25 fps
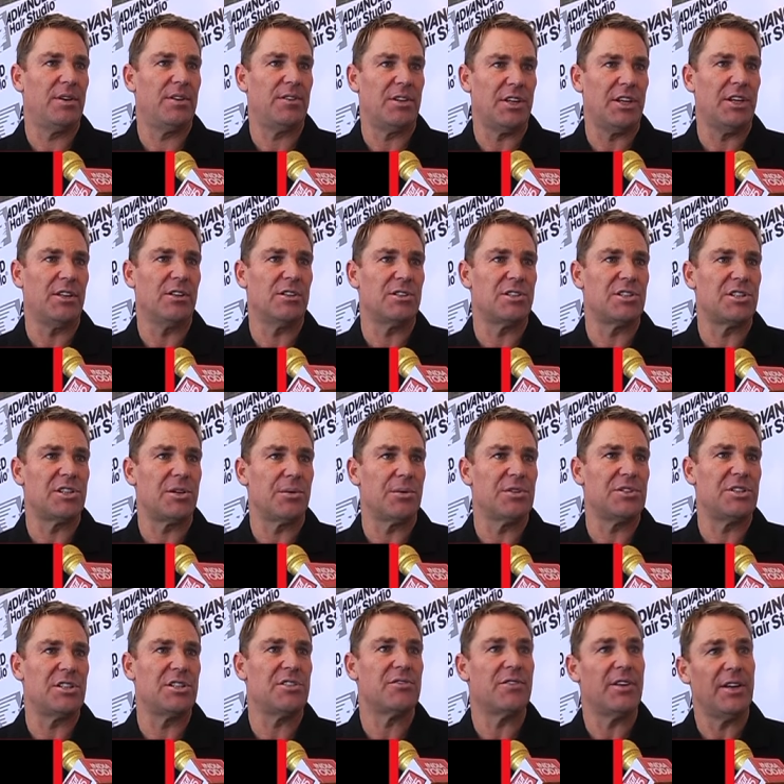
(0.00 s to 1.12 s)
the England
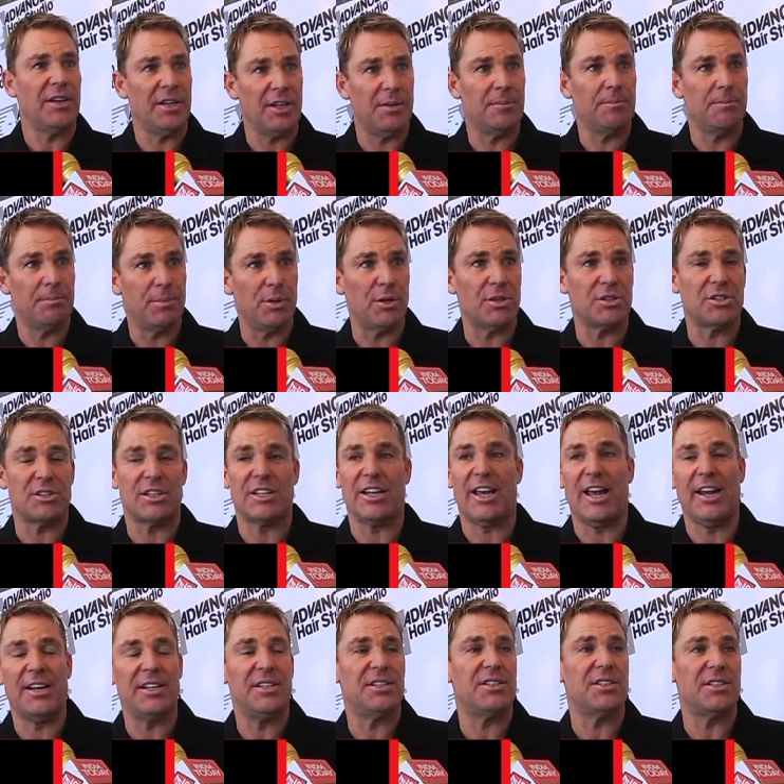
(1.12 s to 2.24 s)
series is for him personally
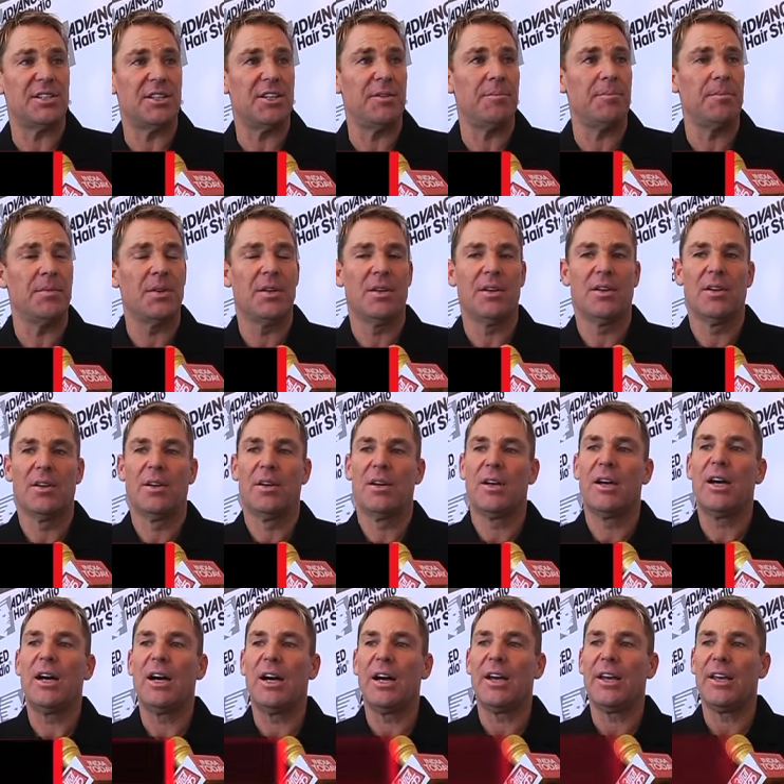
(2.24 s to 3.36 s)
and his team.
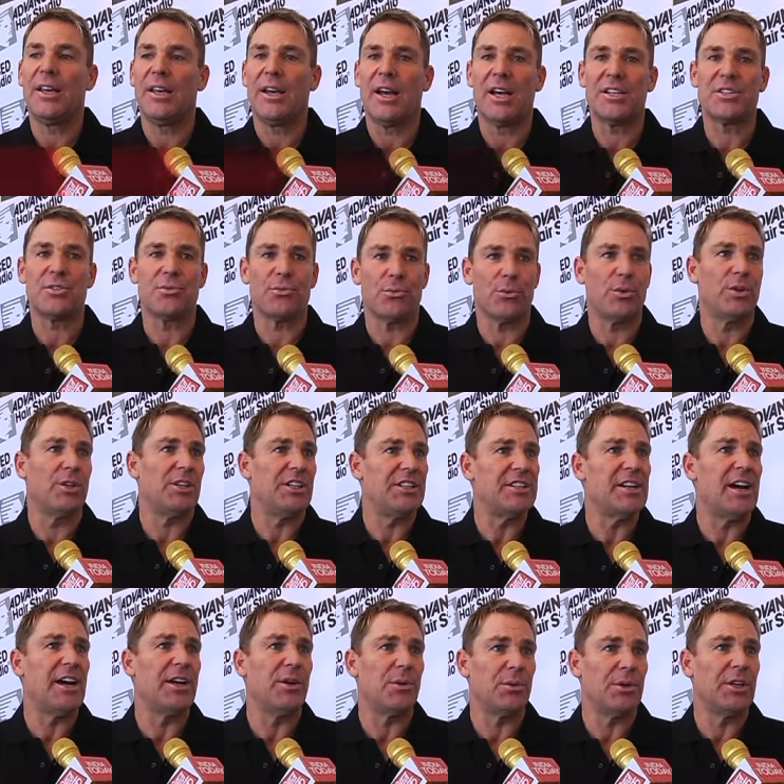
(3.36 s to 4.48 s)
He hasn't really
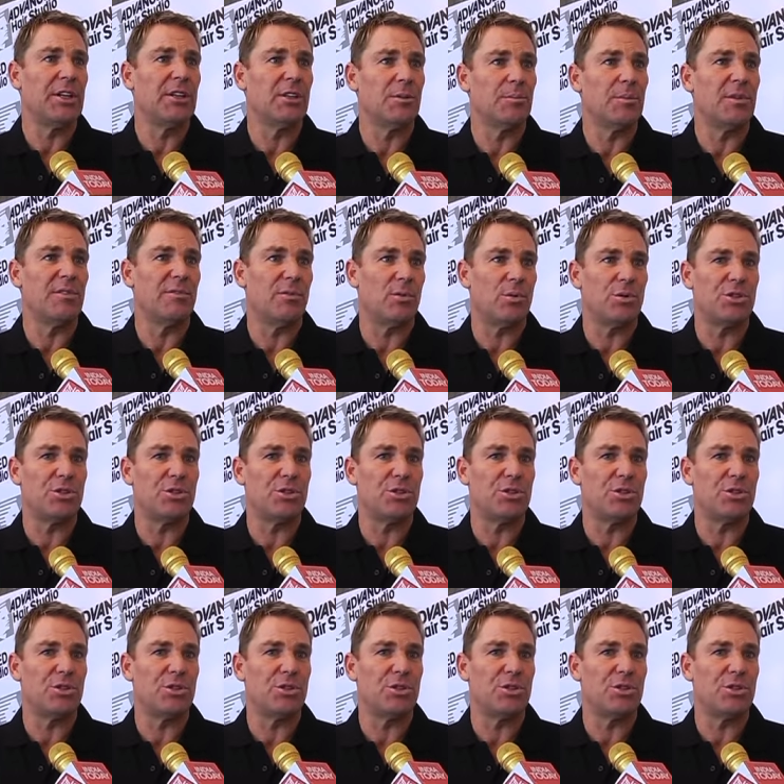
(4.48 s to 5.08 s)
nailed England before.